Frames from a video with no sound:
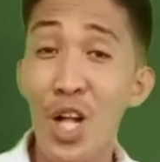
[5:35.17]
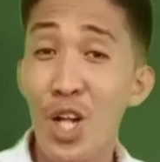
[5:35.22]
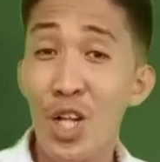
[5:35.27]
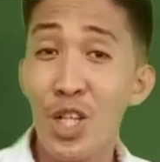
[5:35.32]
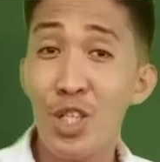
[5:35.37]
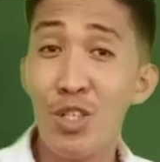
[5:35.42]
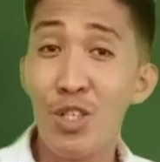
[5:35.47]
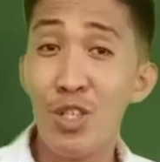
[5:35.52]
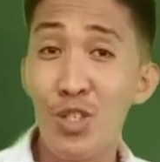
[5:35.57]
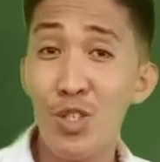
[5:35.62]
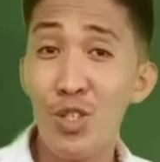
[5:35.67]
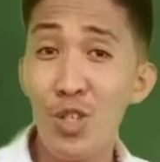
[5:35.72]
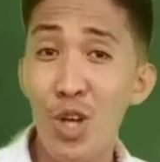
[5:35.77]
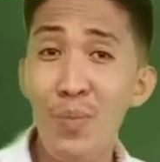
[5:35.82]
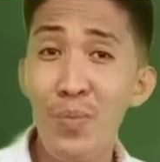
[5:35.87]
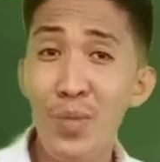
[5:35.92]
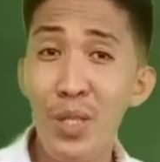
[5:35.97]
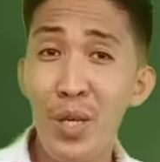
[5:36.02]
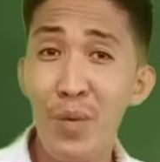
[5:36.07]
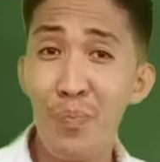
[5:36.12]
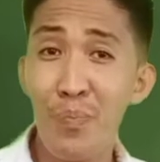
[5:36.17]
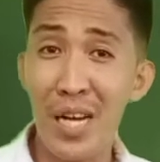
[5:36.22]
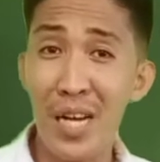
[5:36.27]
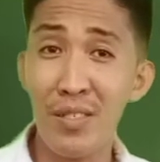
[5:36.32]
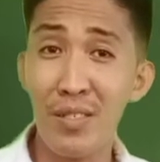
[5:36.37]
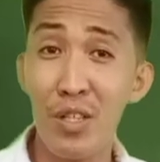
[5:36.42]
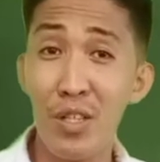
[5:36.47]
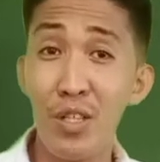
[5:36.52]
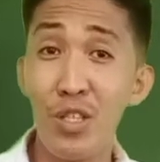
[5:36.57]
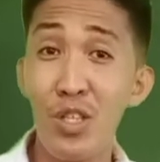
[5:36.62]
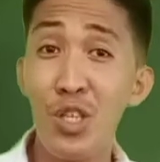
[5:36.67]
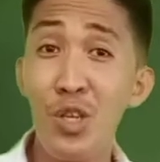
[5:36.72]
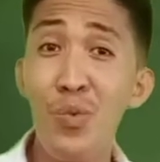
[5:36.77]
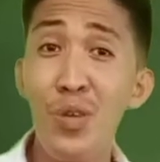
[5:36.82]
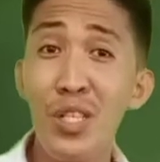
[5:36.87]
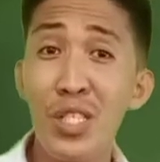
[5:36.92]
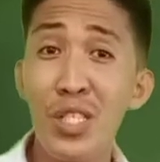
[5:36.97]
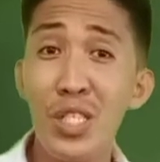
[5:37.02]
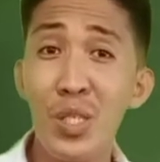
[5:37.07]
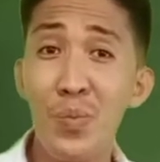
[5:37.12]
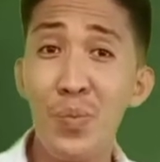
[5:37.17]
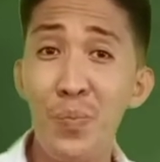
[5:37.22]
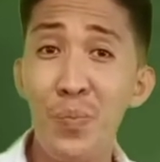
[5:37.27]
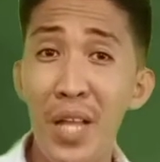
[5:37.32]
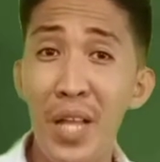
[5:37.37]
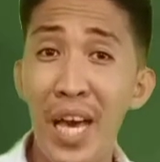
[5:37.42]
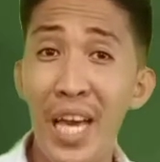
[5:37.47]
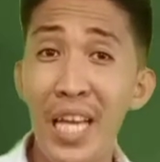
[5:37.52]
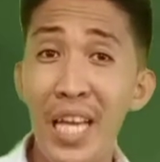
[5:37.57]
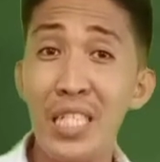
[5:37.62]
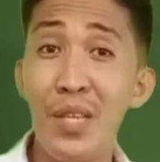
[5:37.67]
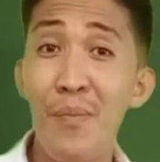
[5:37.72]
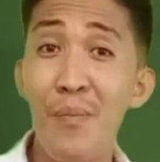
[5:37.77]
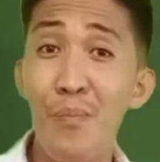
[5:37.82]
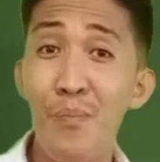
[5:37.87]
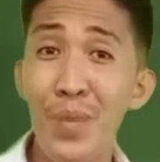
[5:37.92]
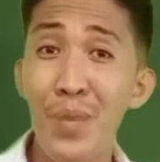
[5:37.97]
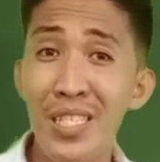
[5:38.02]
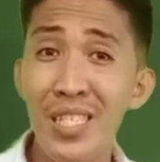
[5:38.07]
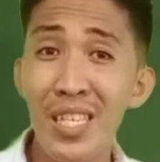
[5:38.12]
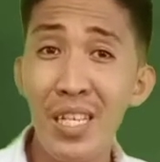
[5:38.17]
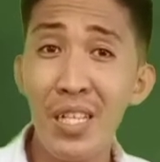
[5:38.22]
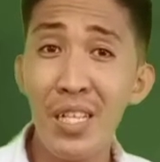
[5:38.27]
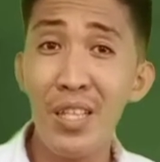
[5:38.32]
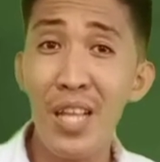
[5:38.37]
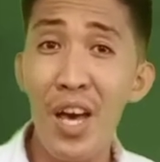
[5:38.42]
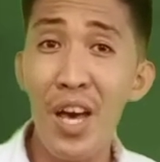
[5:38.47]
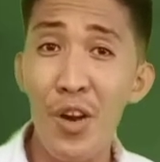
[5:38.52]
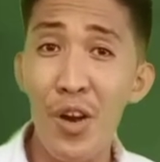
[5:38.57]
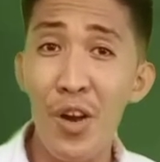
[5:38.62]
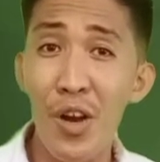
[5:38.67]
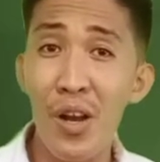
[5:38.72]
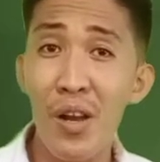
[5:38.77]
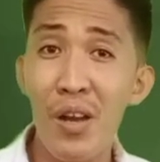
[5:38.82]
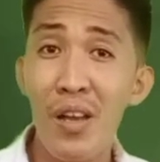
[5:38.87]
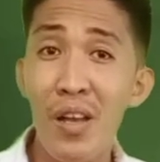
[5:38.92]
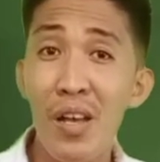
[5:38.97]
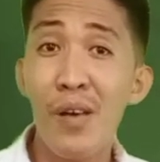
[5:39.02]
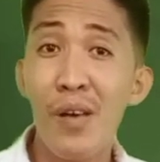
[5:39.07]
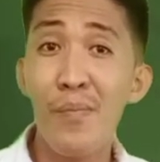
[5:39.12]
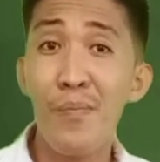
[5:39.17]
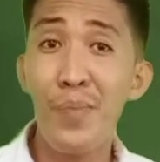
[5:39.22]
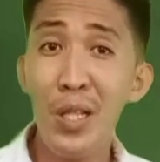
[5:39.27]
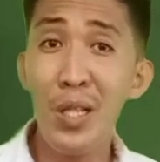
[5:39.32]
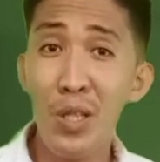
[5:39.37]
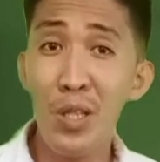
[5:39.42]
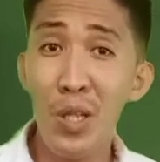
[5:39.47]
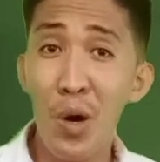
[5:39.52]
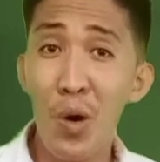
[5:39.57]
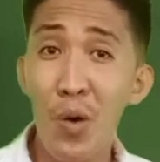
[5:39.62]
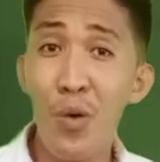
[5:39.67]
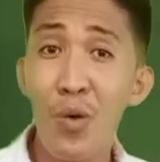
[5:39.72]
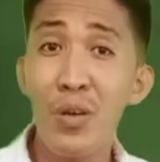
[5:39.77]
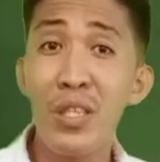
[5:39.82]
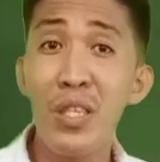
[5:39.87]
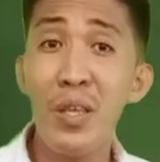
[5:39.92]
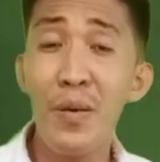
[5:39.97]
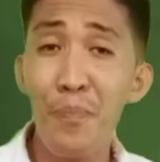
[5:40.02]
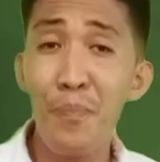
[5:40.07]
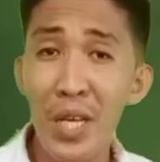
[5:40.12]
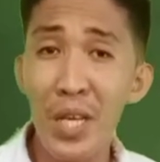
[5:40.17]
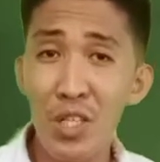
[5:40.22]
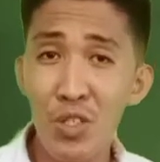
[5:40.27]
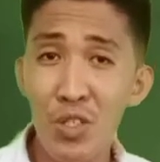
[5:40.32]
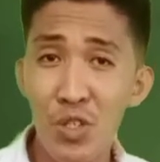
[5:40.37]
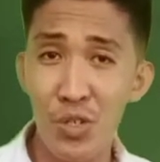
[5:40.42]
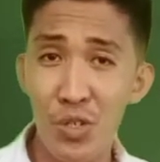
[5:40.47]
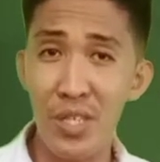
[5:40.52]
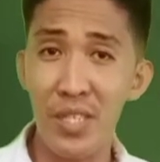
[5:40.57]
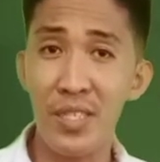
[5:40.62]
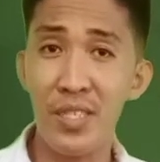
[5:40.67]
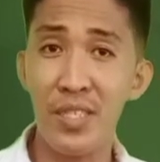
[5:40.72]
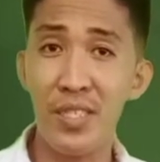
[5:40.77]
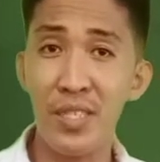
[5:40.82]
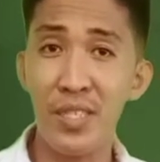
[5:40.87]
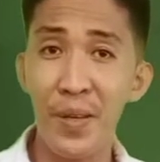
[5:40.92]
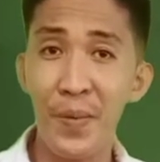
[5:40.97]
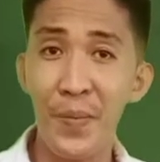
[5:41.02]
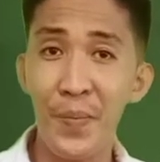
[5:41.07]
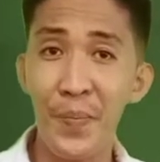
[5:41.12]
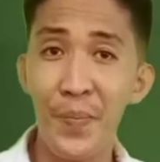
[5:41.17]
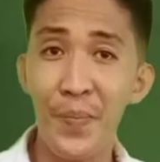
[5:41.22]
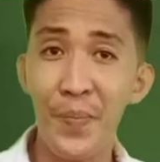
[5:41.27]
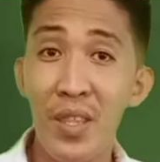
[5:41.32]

To solve the puzzle, you will supply the missing letter below the pictures.